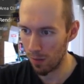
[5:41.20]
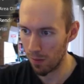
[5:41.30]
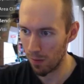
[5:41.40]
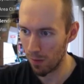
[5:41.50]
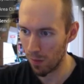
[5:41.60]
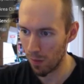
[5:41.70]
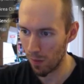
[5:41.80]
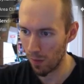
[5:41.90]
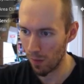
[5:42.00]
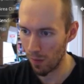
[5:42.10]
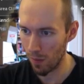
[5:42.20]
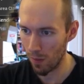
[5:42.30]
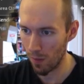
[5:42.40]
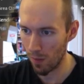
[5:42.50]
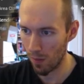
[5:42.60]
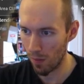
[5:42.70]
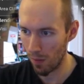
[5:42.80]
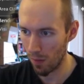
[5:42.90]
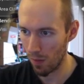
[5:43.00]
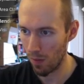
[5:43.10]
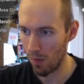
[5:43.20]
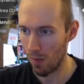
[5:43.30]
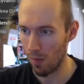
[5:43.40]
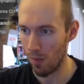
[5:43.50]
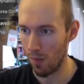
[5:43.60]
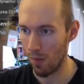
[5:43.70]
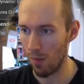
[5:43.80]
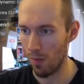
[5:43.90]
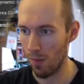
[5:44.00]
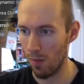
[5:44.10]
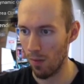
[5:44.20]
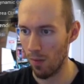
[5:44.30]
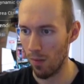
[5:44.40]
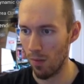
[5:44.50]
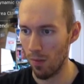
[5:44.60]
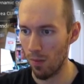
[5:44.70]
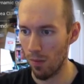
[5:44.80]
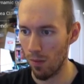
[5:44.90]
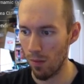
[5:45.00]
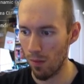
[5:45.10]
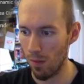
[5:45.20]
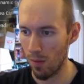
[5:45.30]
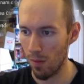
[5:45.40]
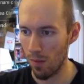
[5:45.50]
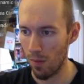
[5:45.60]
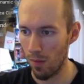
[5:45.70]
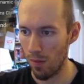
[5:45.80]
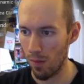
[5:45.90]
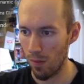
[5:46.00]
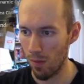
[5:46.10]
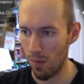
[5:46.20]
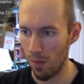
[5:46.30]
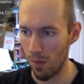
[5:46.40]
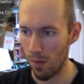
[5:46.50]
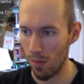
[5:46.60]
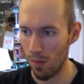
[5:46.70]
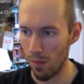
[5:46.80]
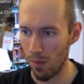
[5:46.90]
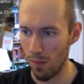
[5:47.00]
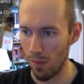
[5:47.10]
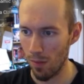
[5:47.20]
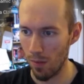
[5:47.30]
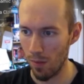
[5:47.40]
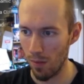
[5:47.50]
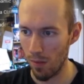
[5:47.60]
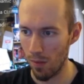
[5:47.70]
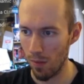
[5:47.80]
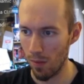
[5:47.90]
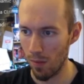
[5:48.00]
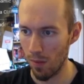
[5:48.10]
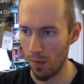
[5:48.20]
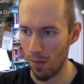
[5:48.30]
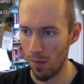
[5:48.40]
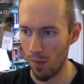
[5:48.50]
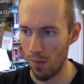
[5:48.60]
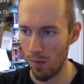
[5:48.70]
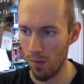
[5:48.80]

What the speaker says: (silence)